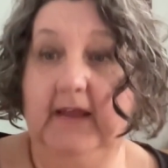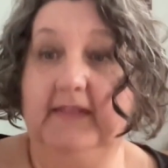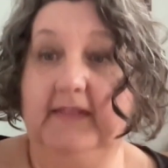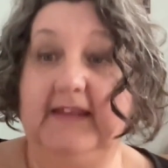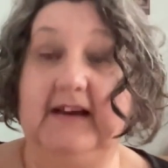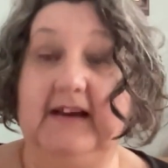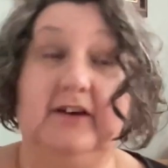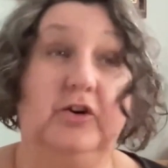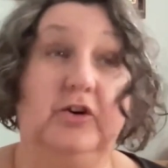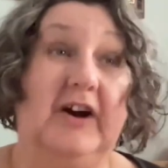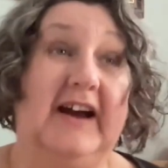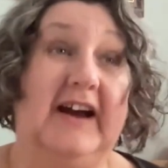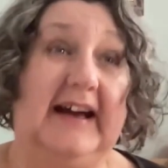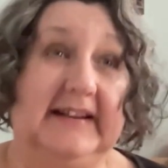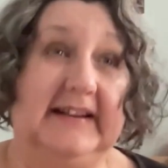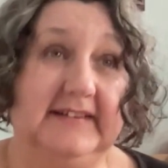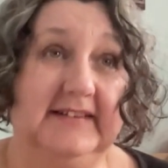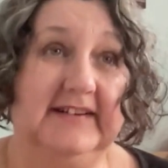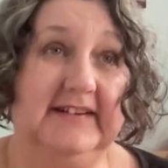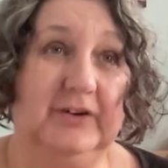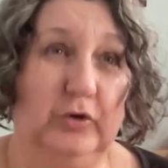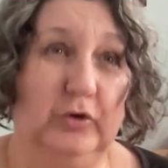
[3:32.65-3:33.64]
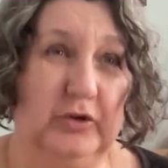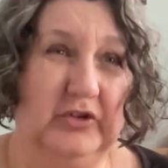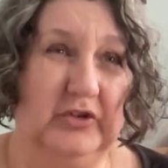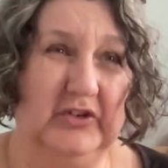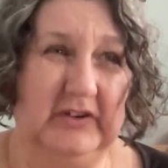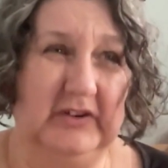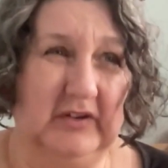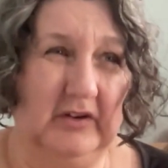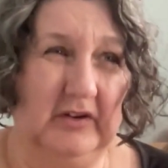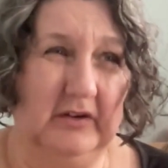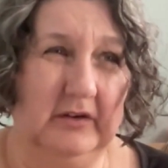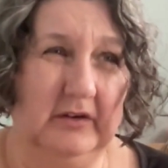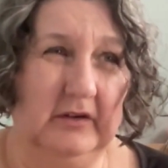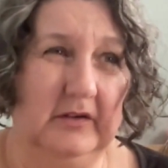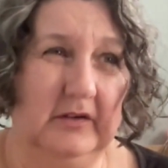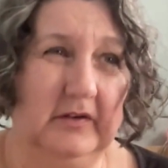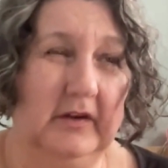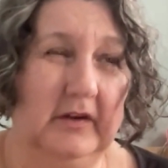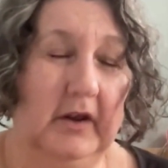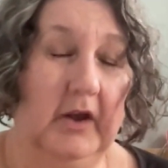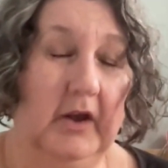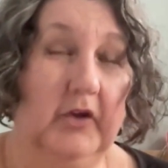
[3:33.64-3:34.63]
that are antioxidant,